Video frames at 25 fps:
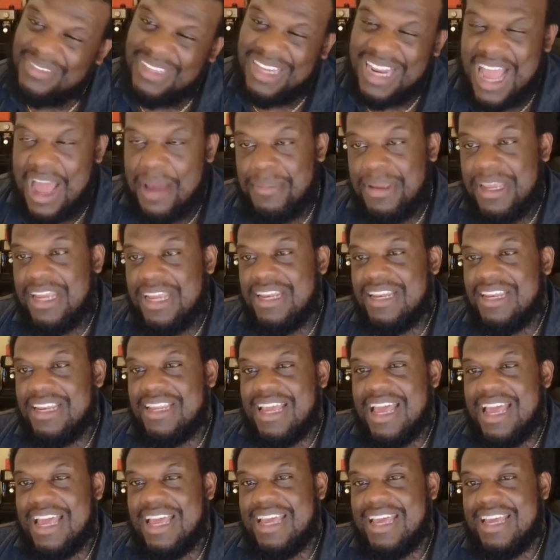I
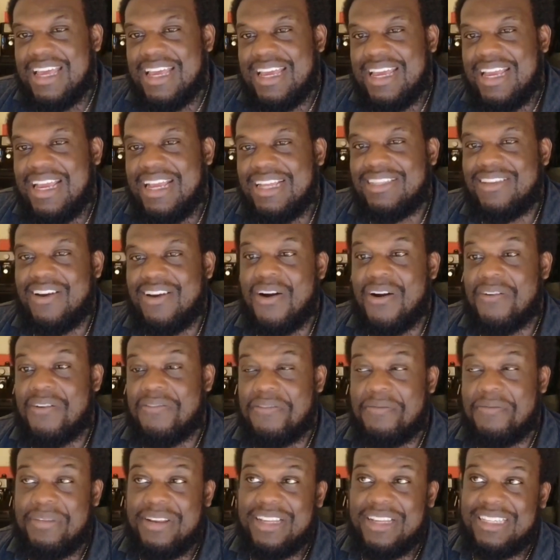mean, it's hard
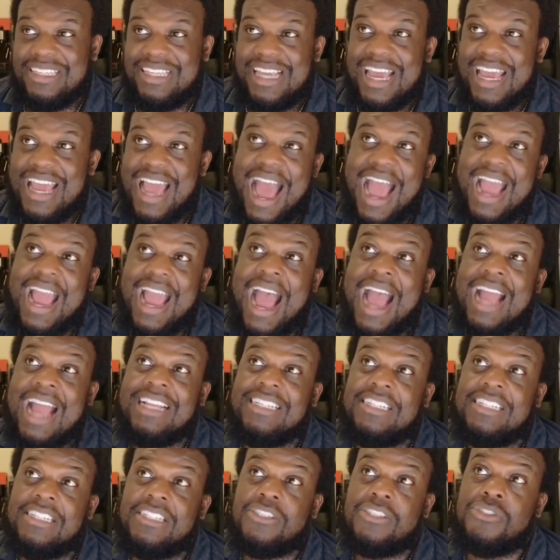for me to say. I
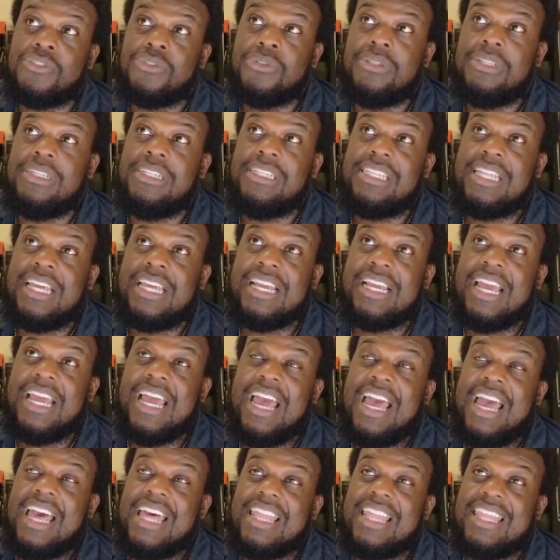just truly think
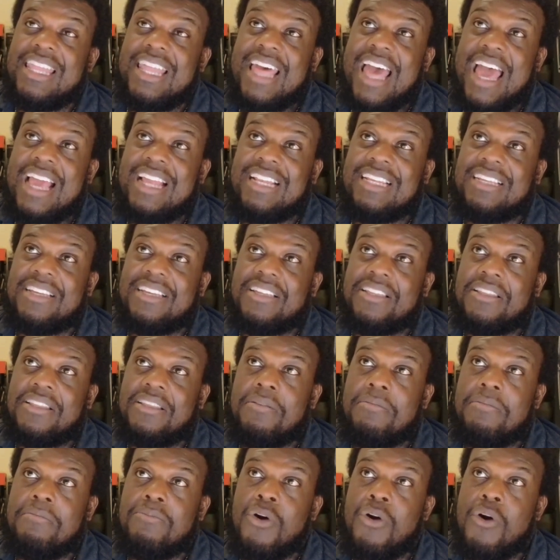that
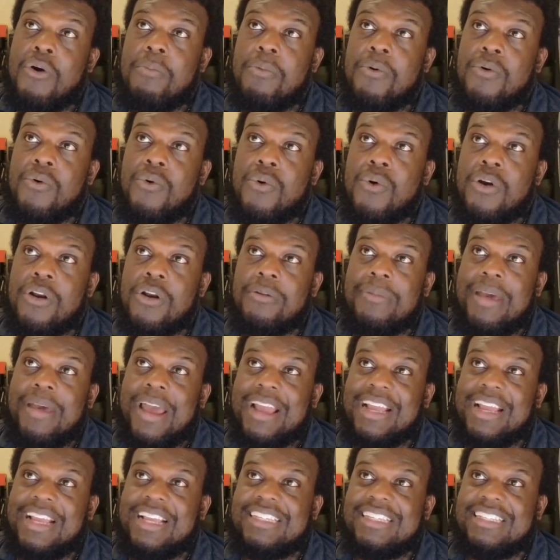the mobile
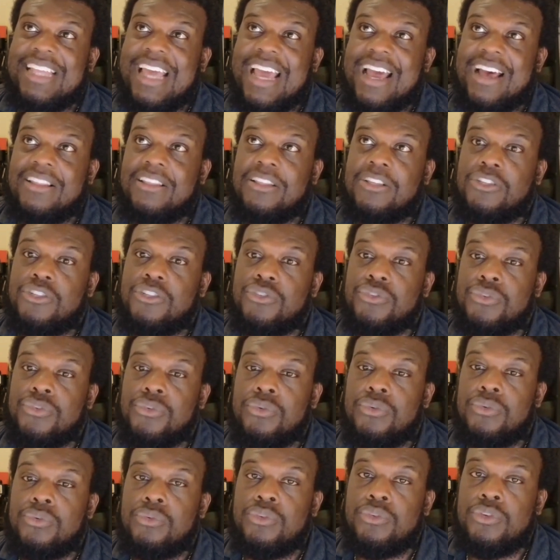quarterback is now the
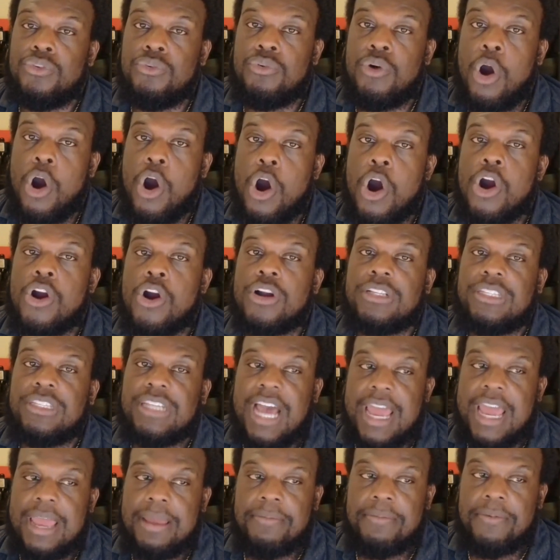true new
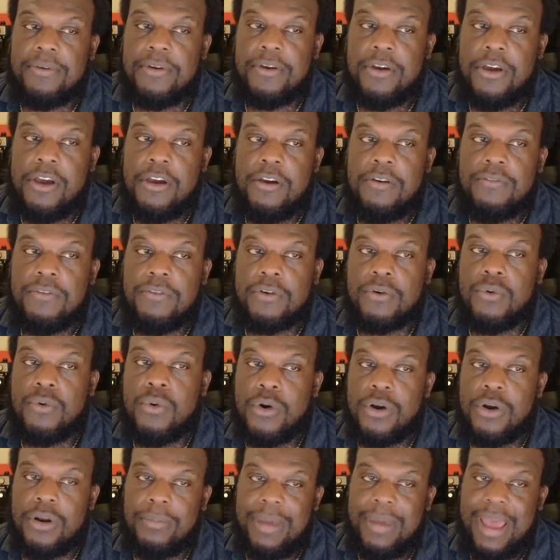archetype for
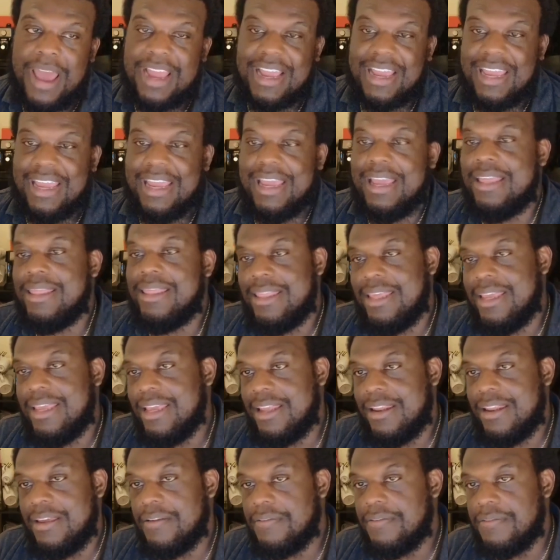quarterback in the
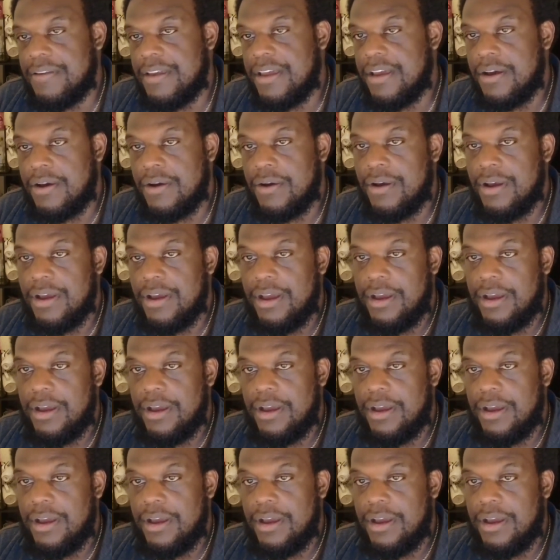NFL.